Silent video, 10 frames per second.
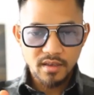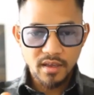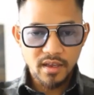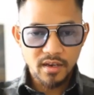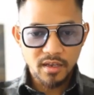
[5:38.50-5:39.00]

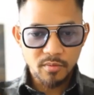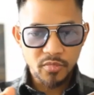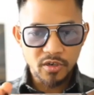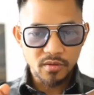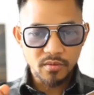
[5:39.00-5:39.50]
and it can
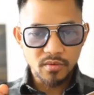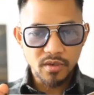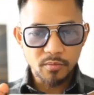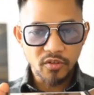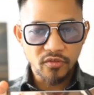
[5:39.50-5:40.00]

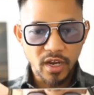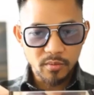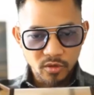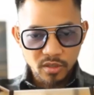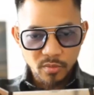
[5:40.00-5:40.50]
provide
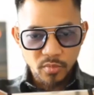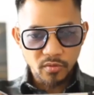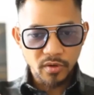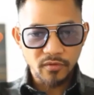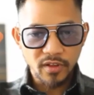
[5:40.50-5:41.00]
multiple
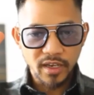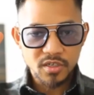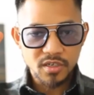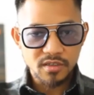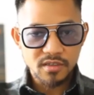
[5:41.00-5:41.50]

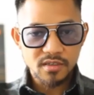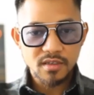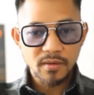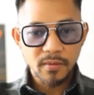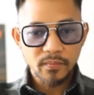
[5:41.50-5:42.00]
reflections,
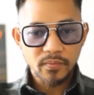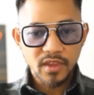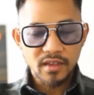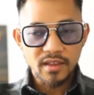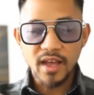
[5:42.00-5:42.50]

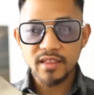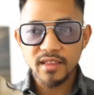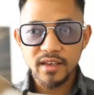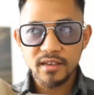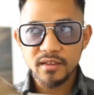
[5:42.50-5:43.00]
not
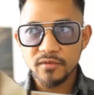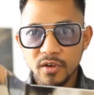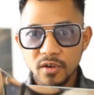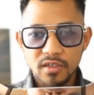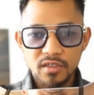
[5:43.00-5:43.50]
like the
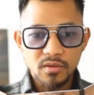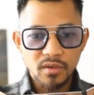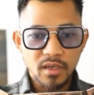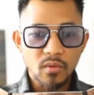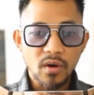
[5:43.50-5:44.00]
phone, it's
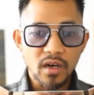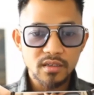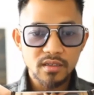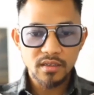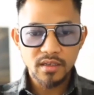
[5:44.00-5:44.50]
only
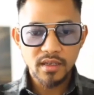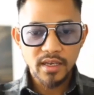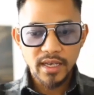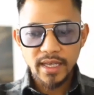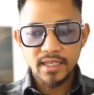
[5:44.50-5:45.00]
one.
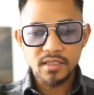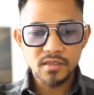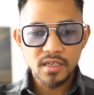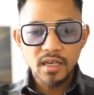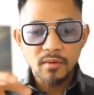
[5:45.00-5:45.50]
And this
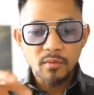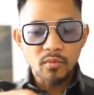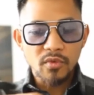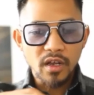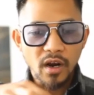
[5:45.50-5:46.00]
is,
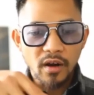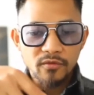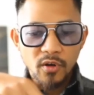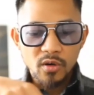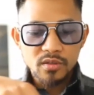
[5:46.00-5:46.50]
our
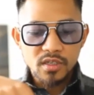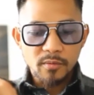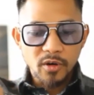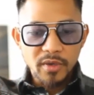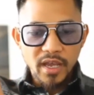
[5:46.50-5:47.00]
phones are
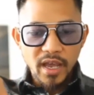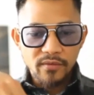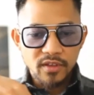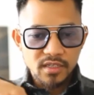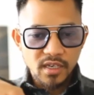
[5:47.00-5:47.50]
probably
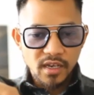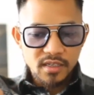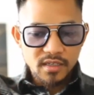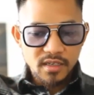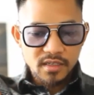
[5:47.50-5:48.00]
half the size
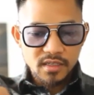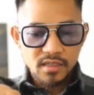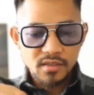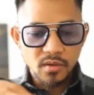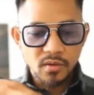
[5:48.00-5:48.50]
of this,
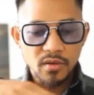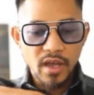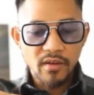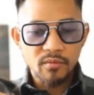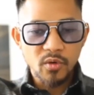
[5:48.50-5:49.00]
so you
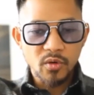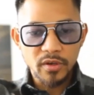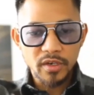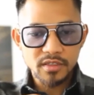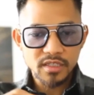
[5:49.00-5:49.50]
have more
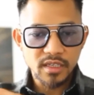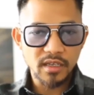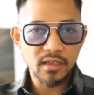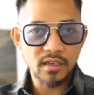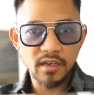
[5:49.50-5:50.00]
real
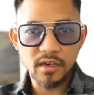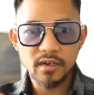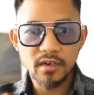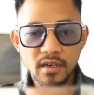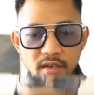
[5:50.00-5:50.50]
estate in here.
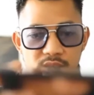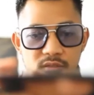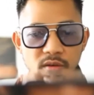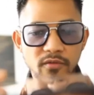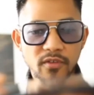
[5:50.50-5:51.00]

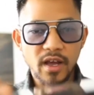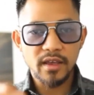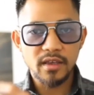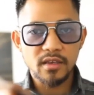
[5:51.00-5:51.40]
So if I